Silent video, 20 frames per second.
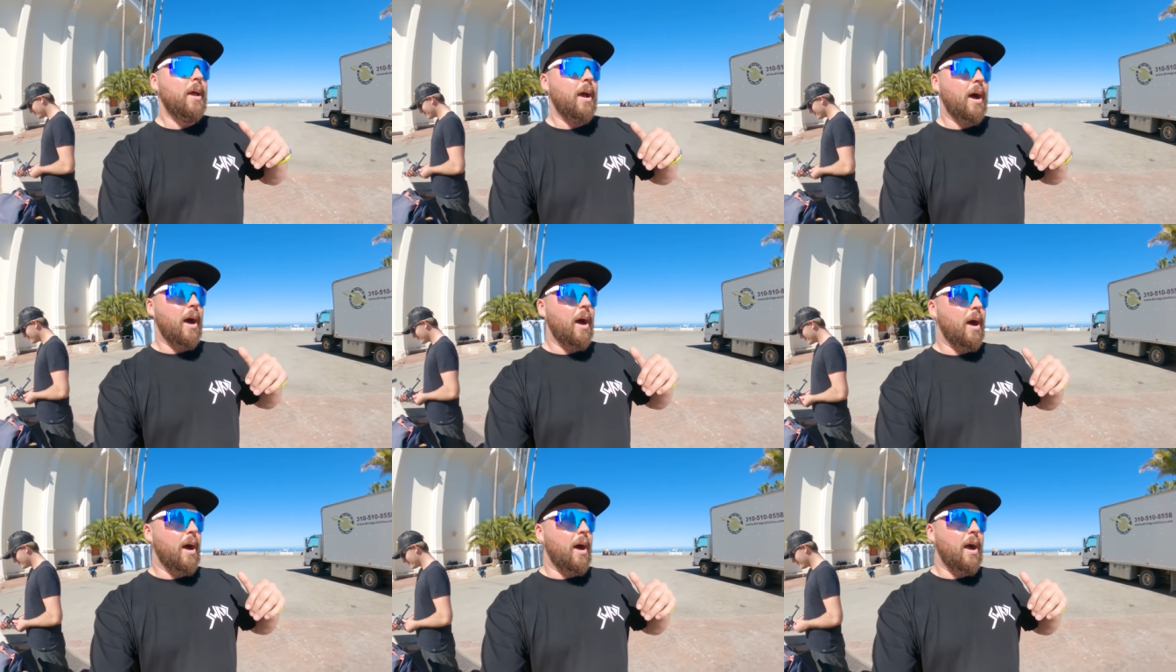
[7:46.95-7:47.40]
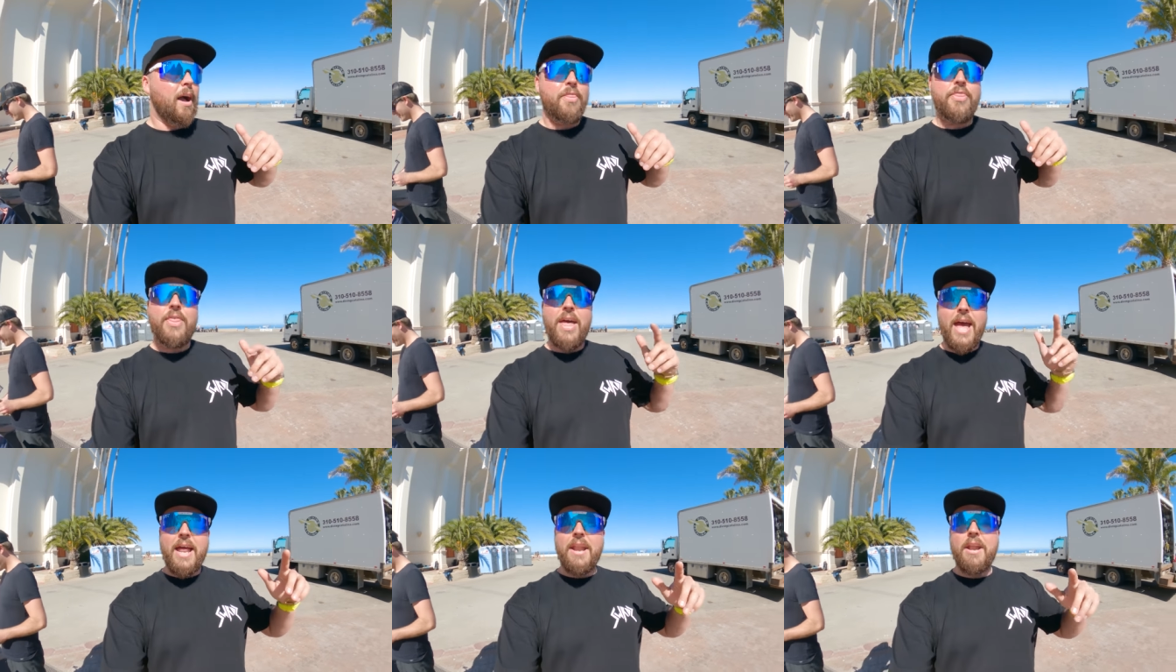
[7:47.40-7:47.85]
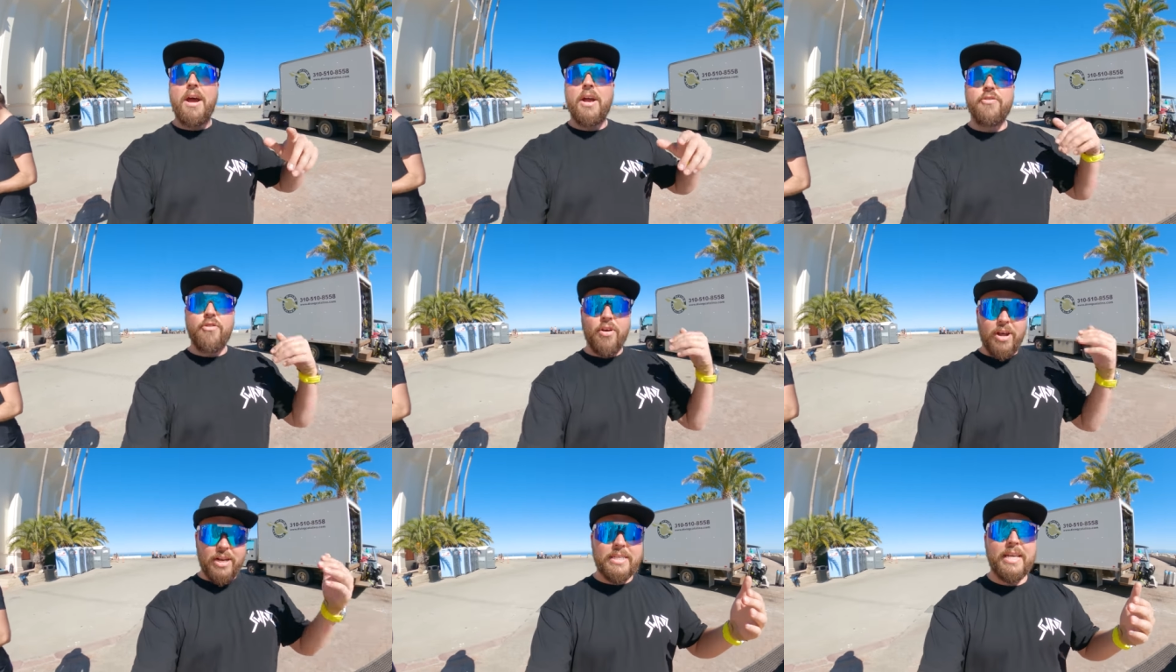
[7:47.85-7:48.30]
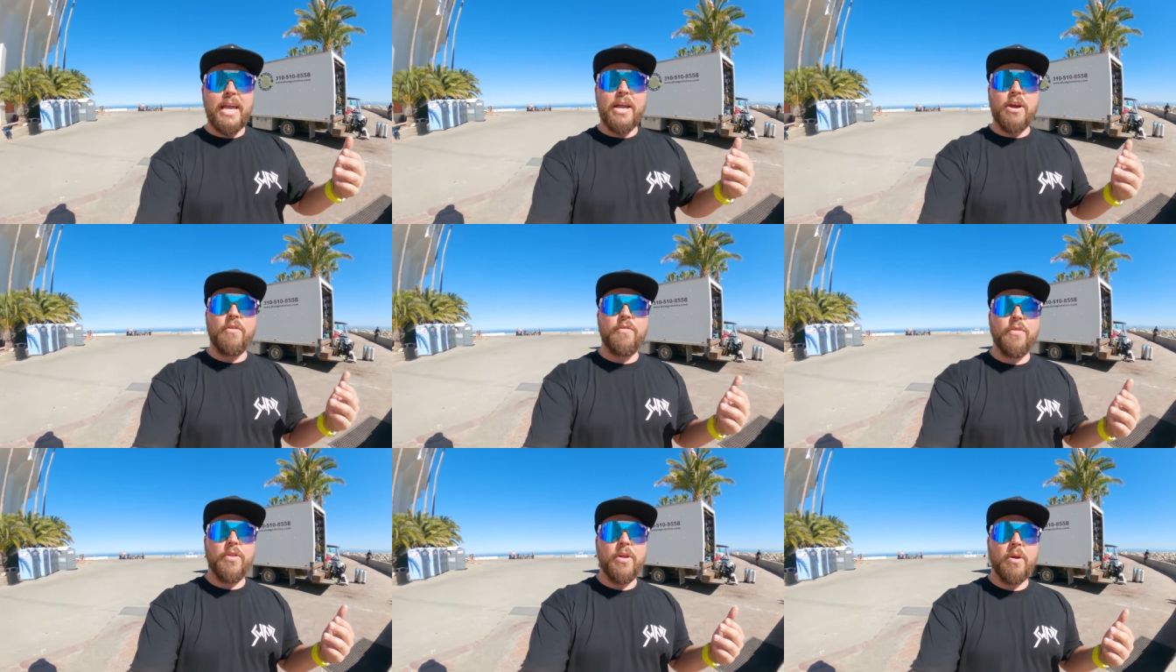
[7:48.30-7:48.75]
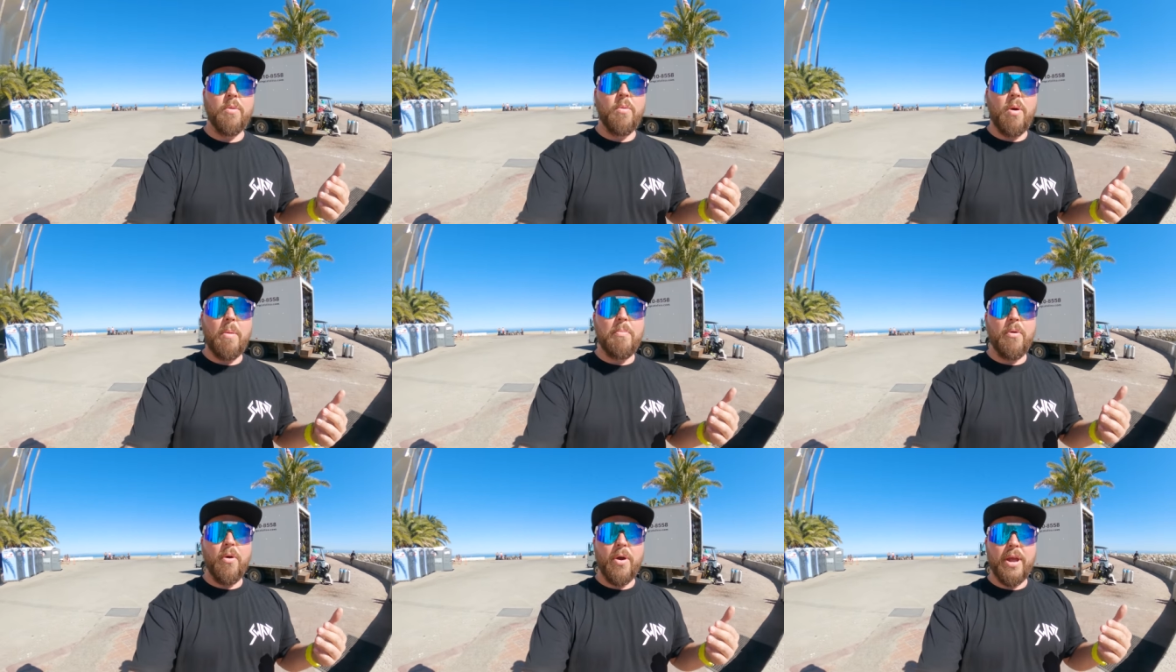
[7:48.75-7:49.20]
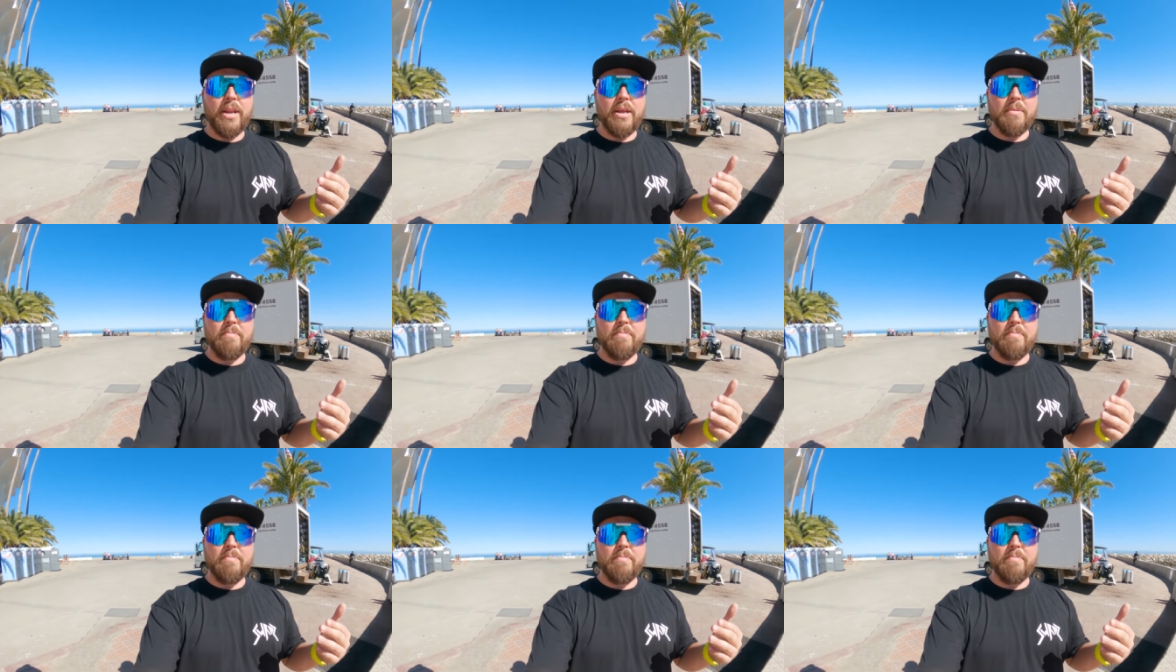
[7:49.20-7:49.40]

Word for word: Uh, then I tried to take off with it at one point